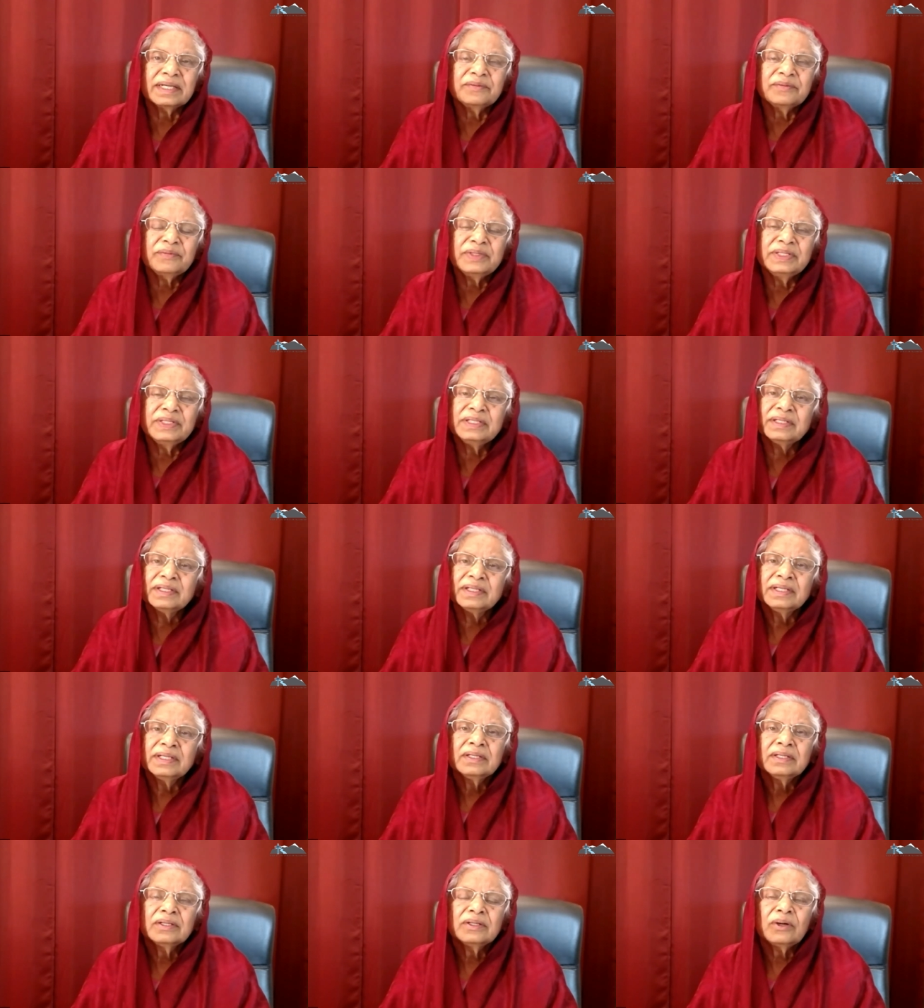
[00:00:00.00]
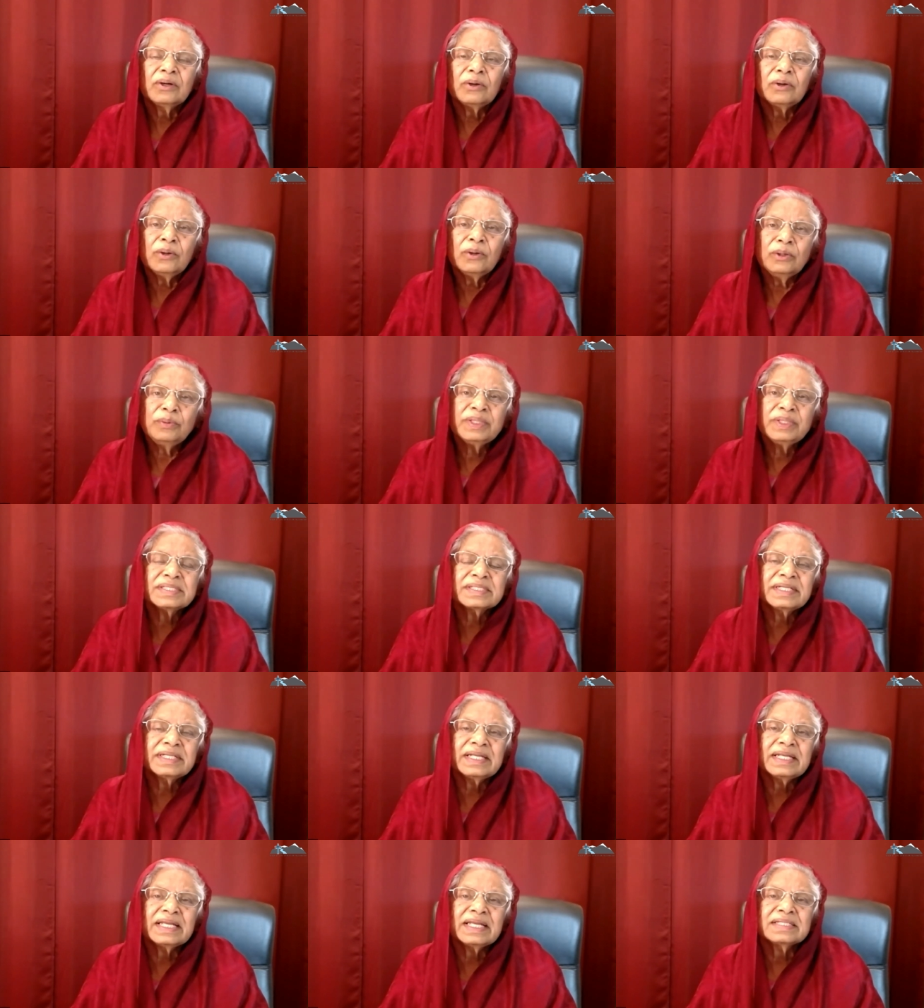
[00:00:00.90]
And we
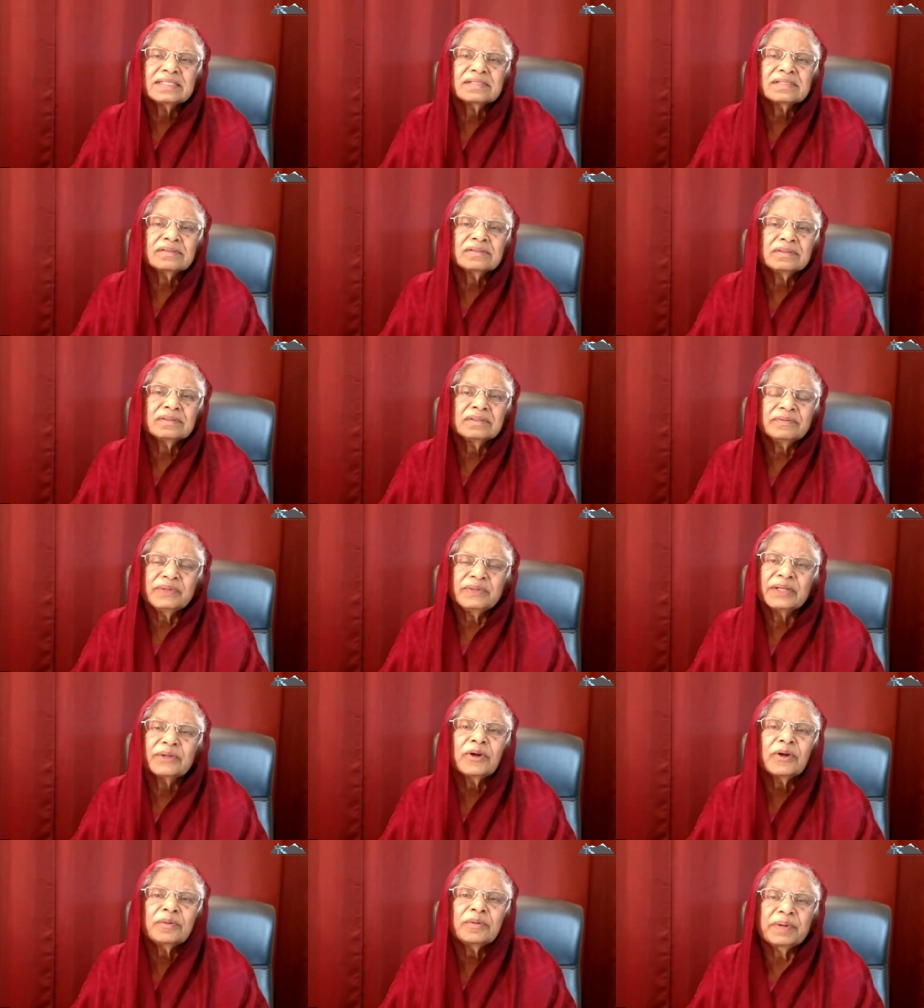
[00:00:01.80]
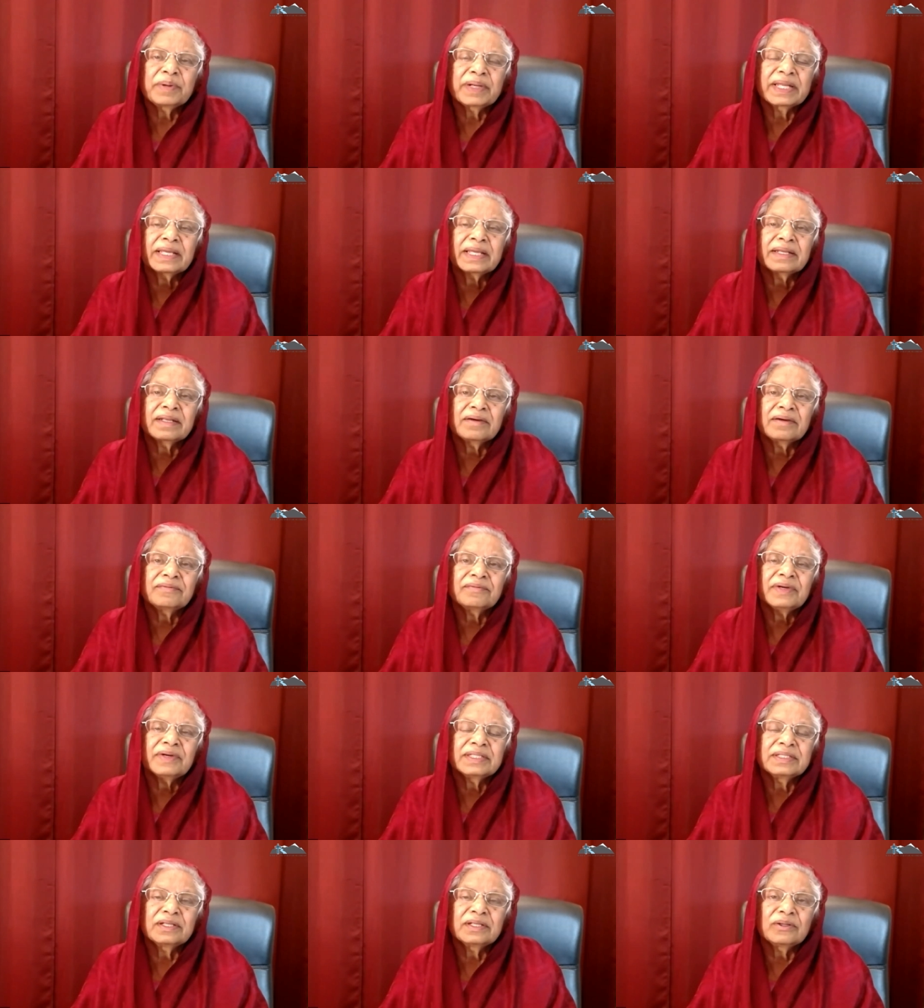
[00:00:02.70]
always realize we are not praying enough.
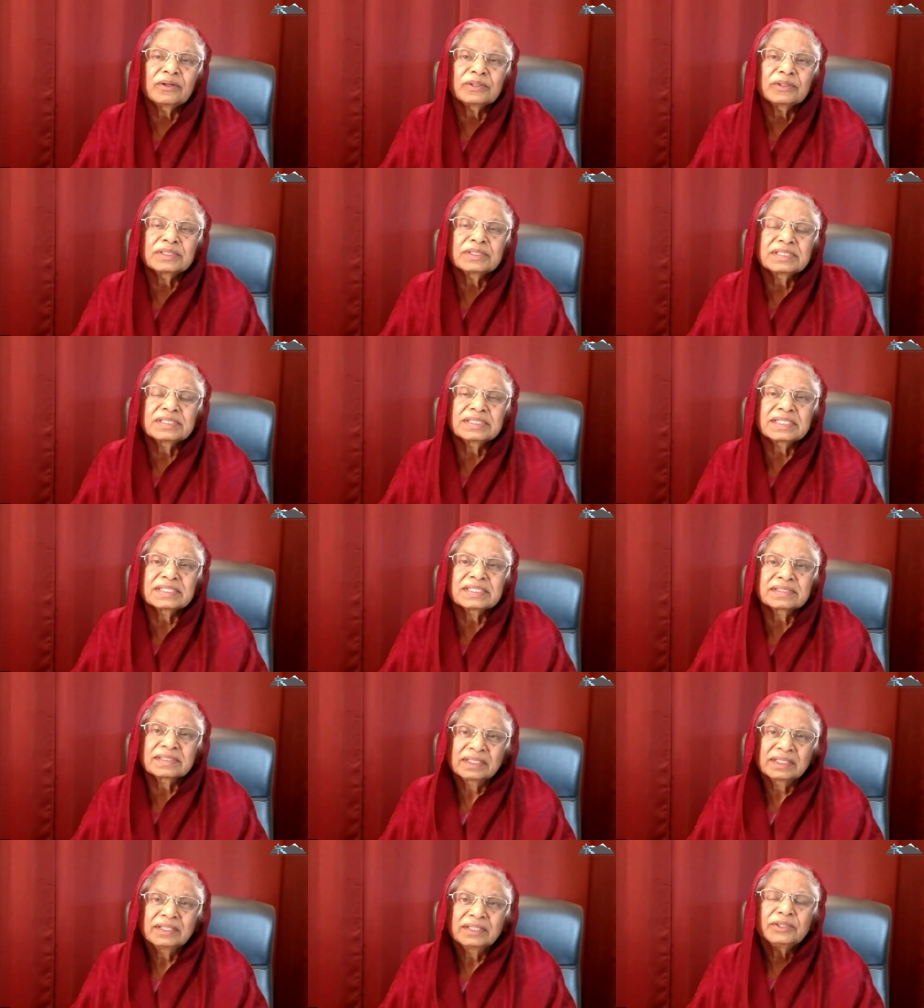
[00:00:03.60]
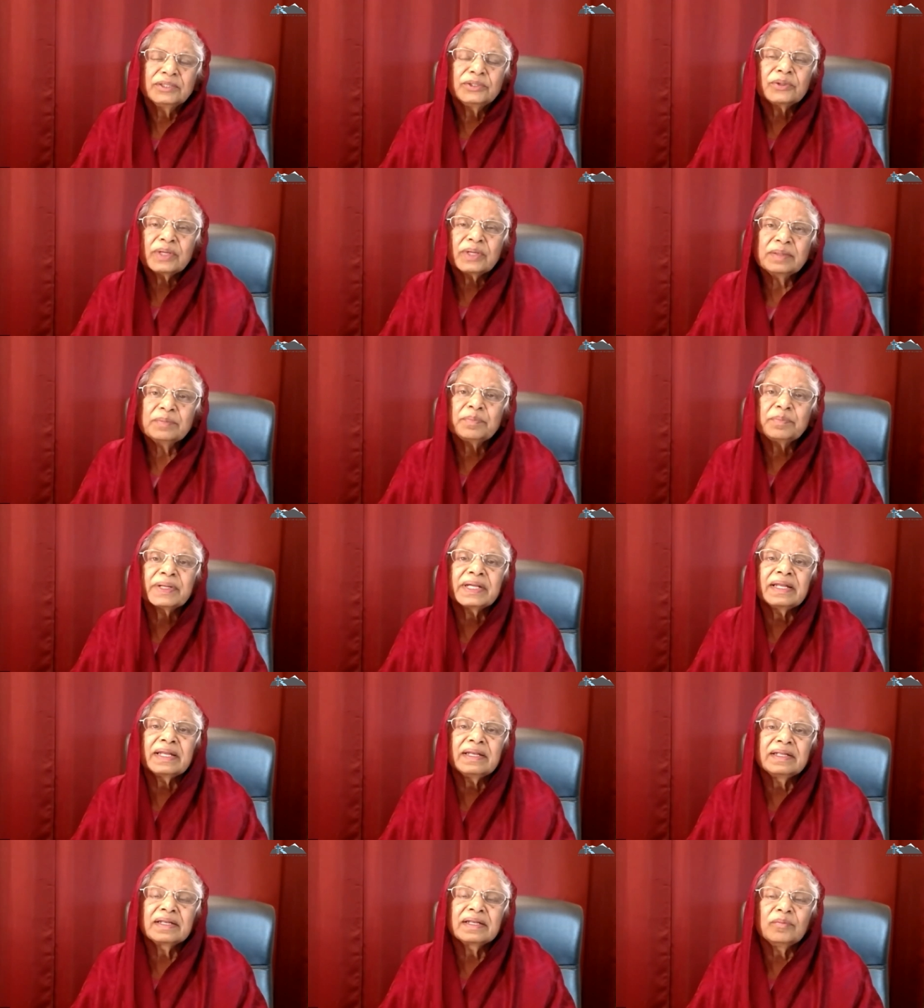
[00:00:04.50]
And the Lord says, you can
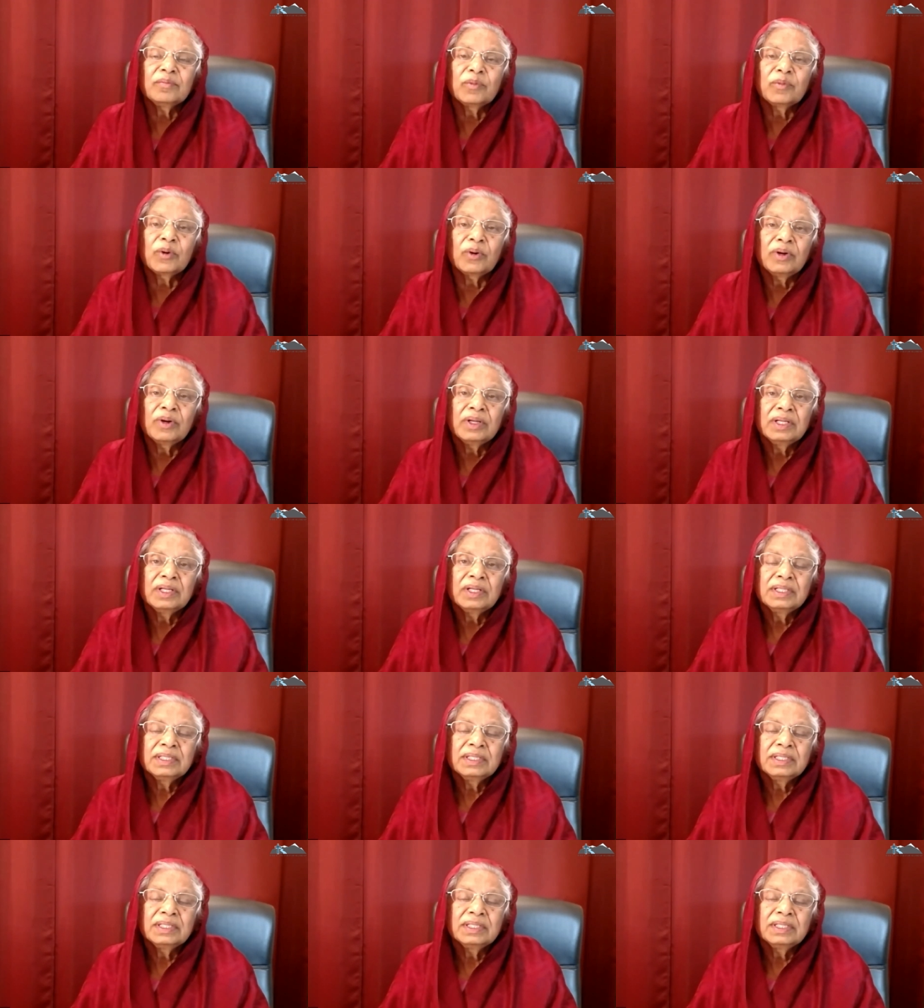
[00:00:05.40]
pray a little more.